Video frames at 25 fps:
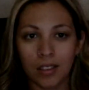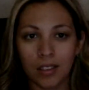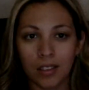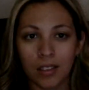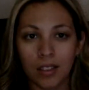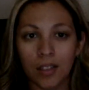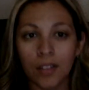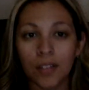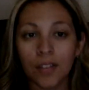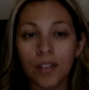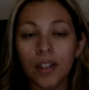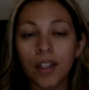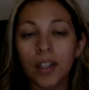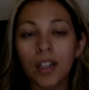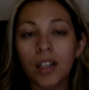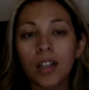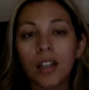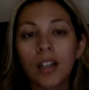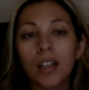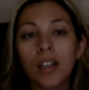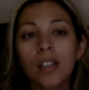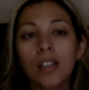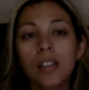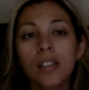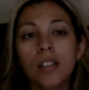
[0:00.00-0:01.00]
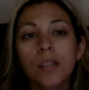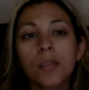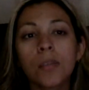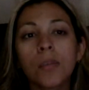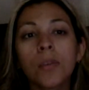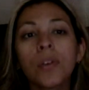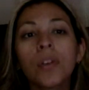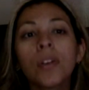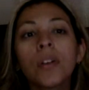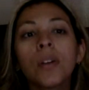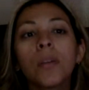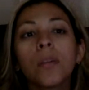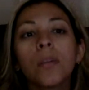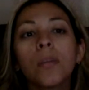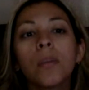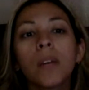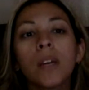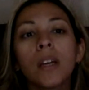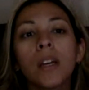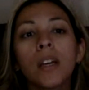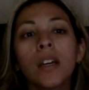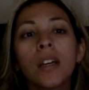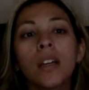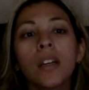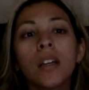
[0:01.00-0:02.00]
All right, guys, I'm going to
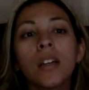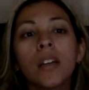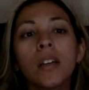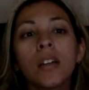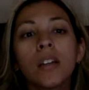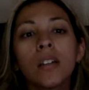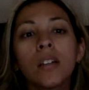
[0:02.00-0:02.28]
bed.